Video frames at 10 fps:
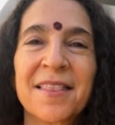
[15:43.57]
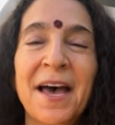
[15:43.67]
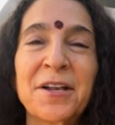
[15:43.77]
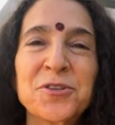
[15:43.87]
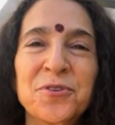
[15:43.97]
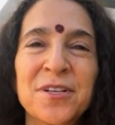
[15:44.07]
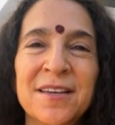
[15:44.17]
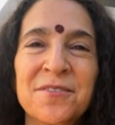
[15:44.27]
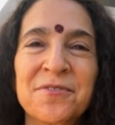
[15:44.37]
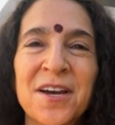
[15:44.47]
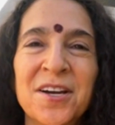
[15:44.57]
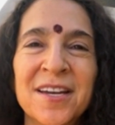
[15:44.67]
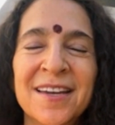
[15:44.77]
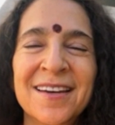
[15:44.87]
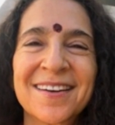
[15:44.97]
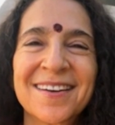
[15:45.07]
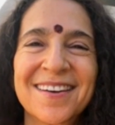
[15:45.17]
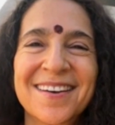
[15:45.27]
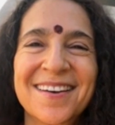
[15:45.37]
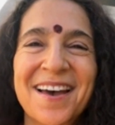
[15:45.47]
that's really a
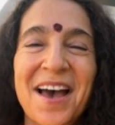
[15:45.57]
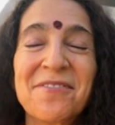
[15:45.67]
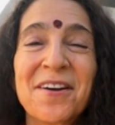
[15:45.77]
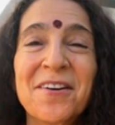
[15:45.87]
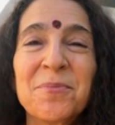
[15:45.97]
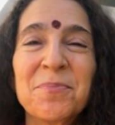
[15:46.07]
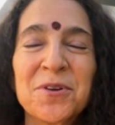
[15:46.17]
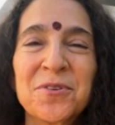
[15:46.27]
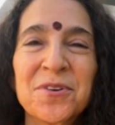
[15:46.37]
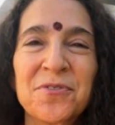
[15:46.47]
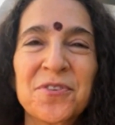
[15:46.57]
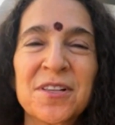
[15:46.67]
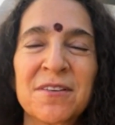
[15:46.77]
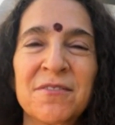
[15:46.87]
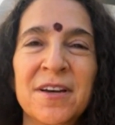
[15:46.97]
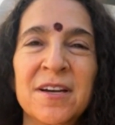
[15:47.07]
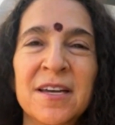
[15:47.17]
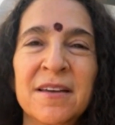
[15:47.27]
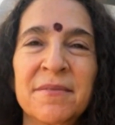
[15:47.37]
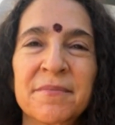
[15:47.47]
very beautiful and
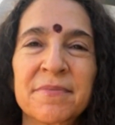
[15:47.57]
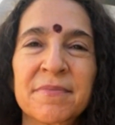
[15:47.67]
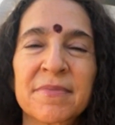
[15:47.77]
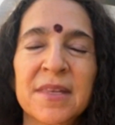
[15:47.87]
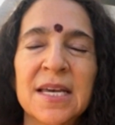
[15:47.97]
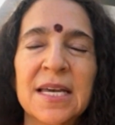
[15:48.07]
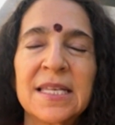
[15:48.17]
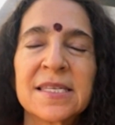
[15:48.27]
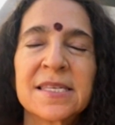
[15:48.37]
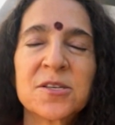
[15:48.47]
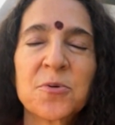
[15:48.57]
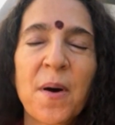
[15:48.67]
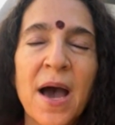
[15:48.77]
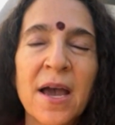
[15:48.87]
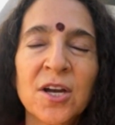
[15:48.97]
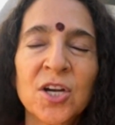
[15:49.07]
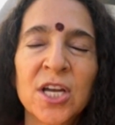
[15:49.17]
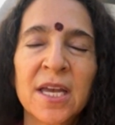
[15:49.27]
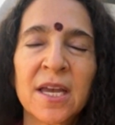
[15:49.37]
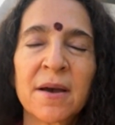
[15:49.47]
very
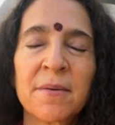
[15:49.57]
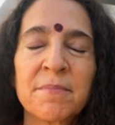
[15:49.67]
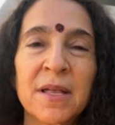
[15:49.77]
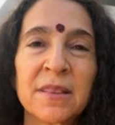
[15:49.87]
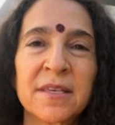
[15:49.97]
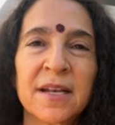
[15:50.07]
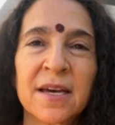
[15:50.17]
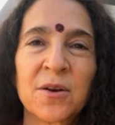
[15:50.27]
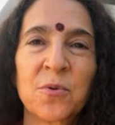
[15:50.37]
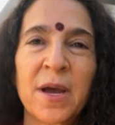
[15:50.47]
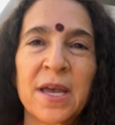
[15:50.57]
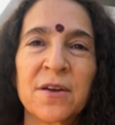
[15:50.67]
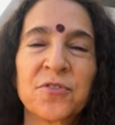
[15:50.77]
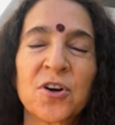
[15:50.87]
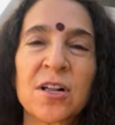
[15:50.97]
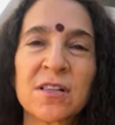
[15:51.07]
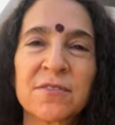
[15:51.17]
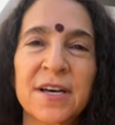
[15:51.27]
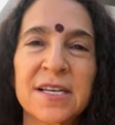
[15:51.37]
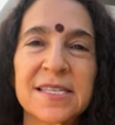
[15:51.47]
inspiring mantra and way for all
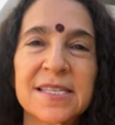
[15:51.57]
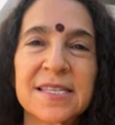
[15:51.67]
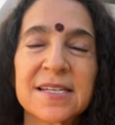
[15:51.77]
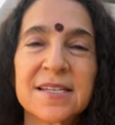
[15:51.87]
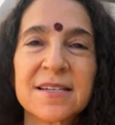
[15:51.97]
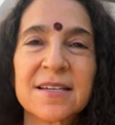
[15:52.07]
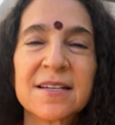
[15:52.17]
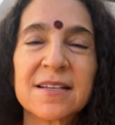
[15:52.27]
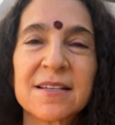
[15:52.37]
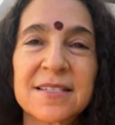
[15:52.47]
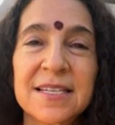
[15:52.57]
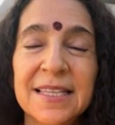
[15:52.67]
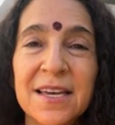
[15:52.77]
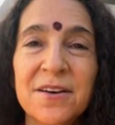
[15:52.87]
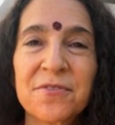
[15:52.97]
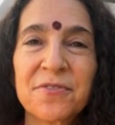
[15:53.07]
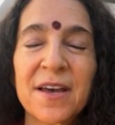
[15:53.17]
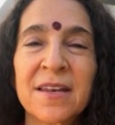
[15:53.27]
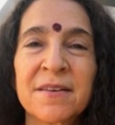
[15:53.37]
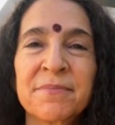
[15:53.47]
of us to live.
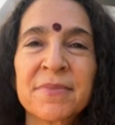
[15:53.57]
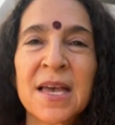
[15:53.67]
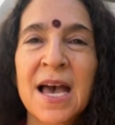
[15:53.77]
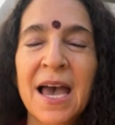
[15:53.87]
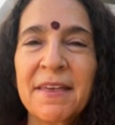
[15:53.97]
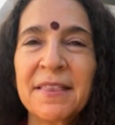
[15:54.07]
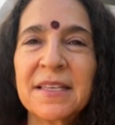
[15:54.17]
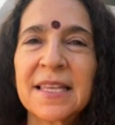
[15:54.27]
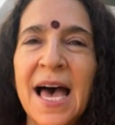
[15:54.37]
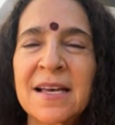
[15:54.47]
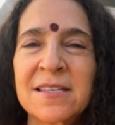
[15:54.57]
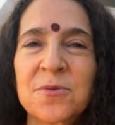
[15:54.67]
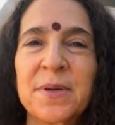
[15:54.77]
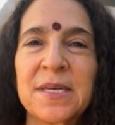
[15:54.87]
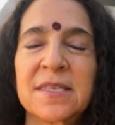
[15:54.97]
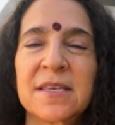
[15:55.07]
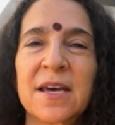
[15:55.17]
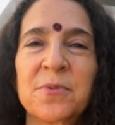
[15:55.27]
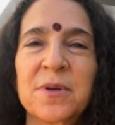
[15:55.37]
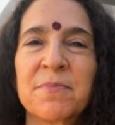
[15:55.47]
And I think the last piece that
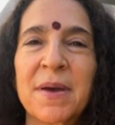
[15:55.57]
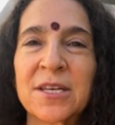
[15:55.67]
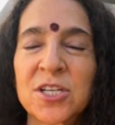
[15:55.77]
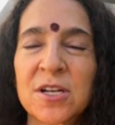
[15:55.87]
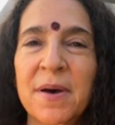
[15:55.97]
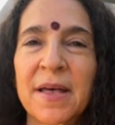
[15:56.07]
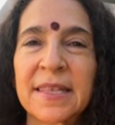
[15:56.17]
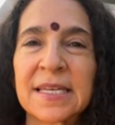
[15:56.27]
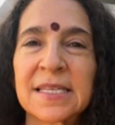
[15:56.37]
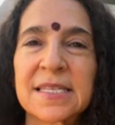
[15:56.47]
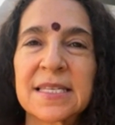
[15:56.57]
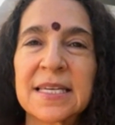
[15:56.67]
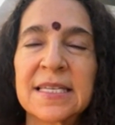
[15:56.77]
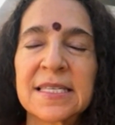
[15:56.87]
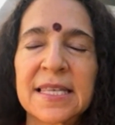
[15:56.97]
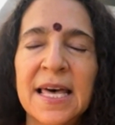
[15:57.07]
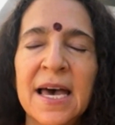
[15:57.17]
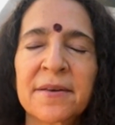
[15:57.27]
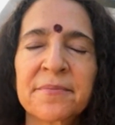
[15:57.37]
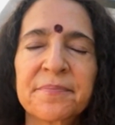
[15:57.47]
I would mention about this is
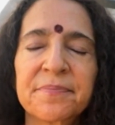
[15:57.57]
that